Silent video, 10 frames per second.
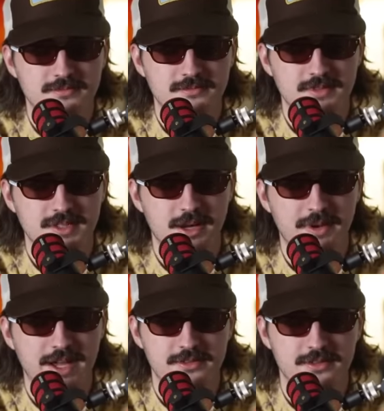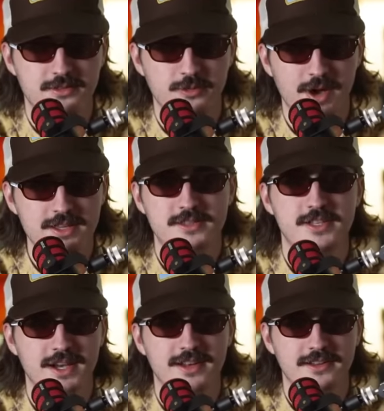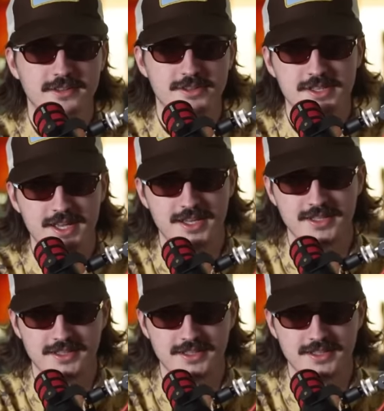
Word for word: now patrick swayze i'd understand